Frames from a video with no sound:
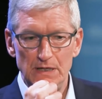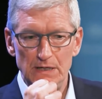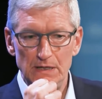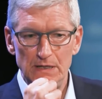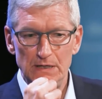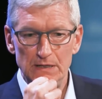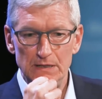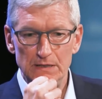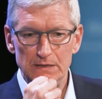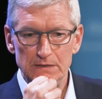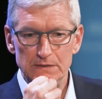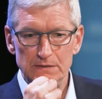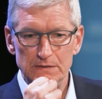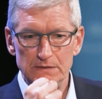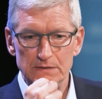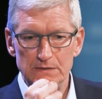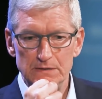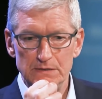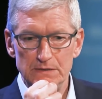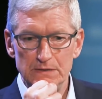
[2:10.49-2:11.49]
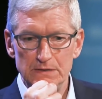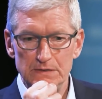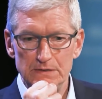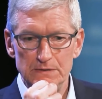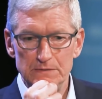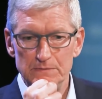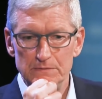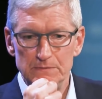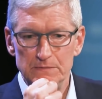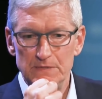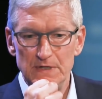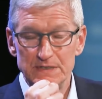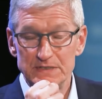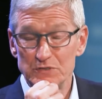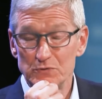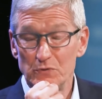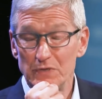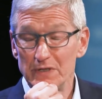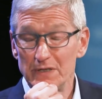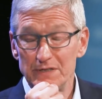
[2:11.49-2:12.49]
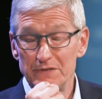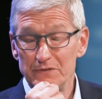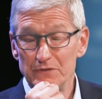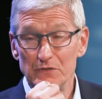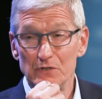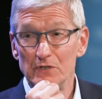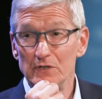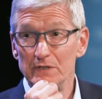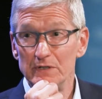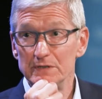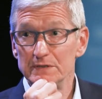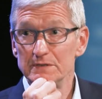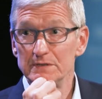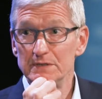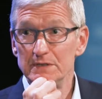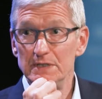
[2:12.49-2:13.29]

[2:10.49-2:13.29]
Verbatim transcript: And that's what I thought.